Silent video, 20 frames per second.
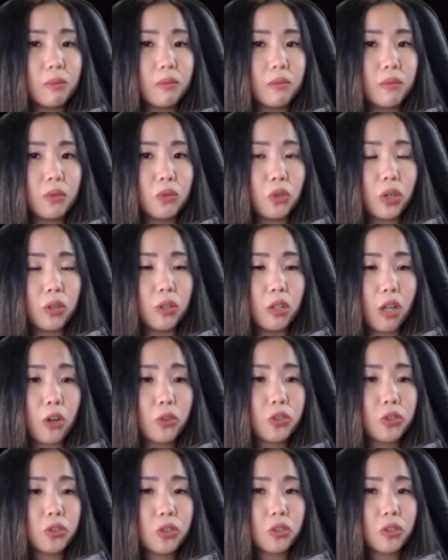you
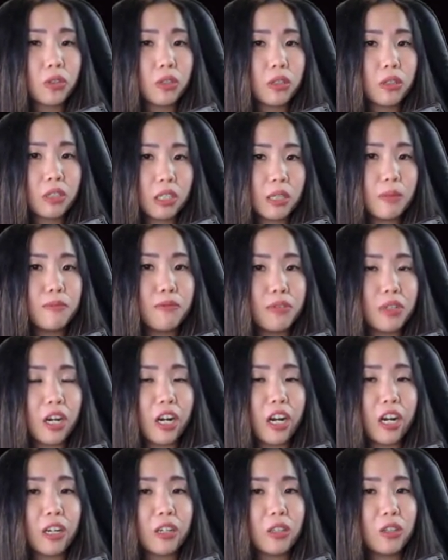launch Steam
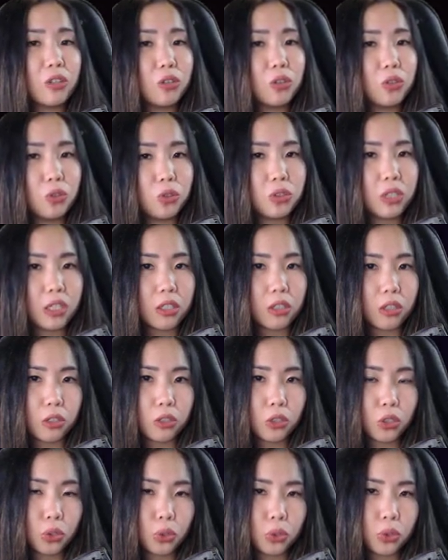VR using their
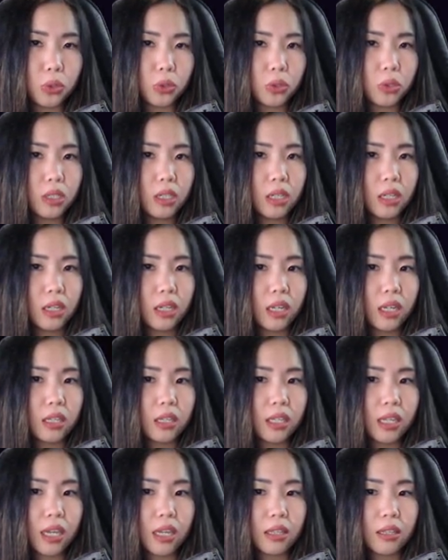tool,
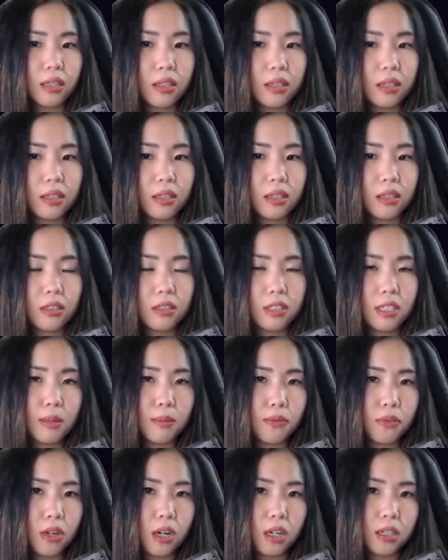and then Steam
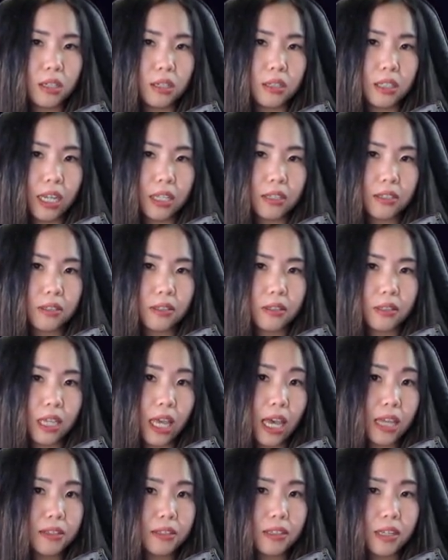VR detects the
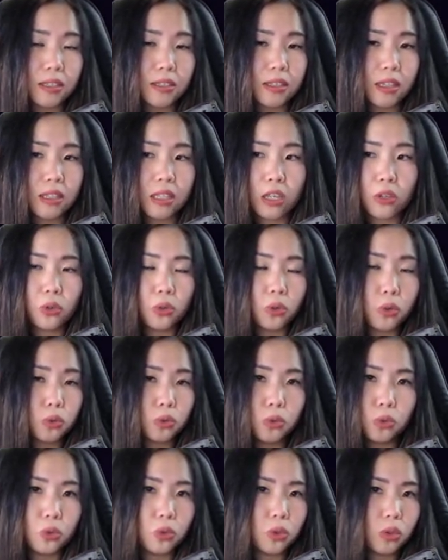headset, and then you
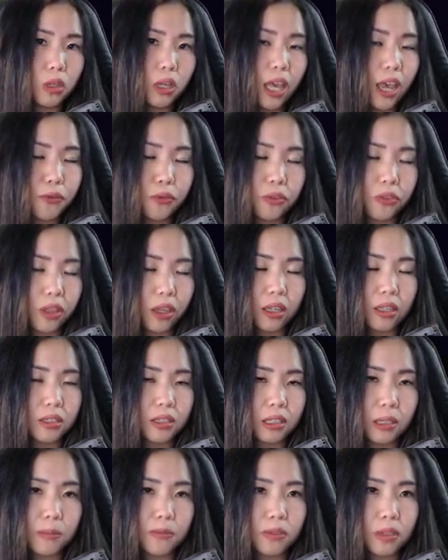do everything in
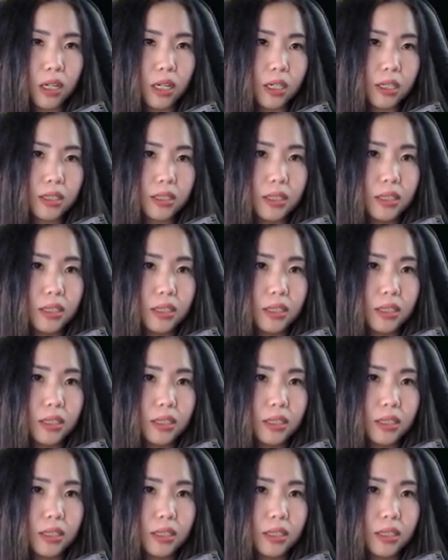Steam VR.